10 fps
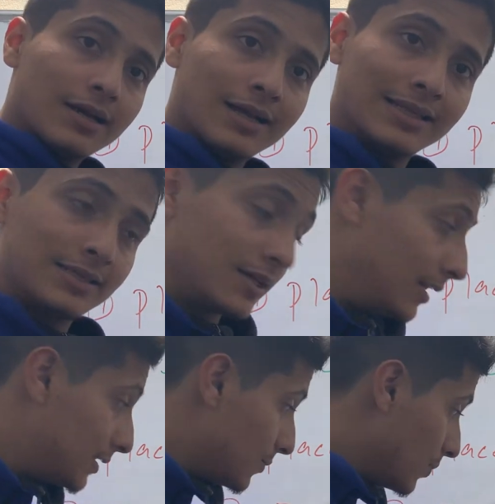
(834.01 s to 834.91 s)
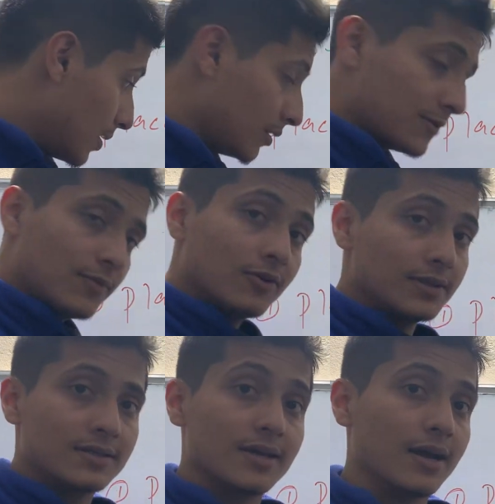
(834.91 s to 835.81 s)
let's say it's very small in
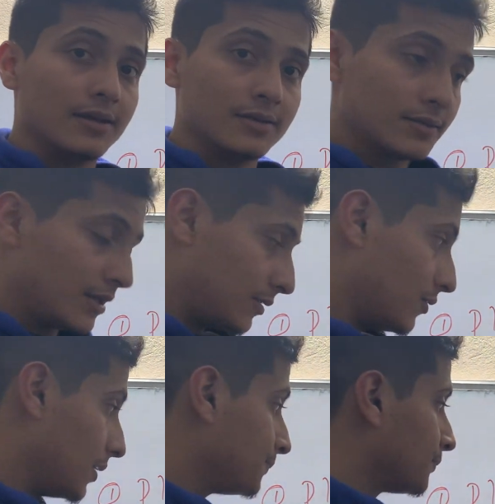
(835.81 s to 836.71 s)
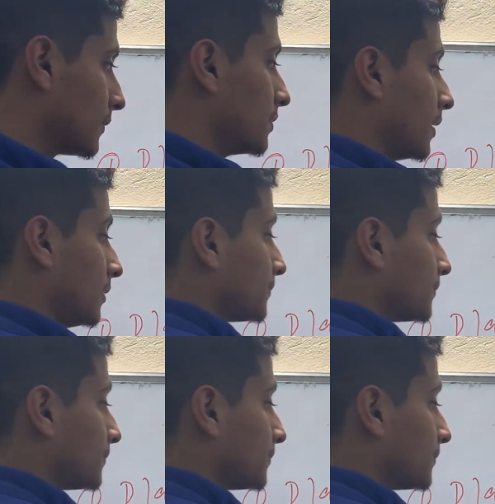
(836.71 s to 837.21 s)
size. That's why, right?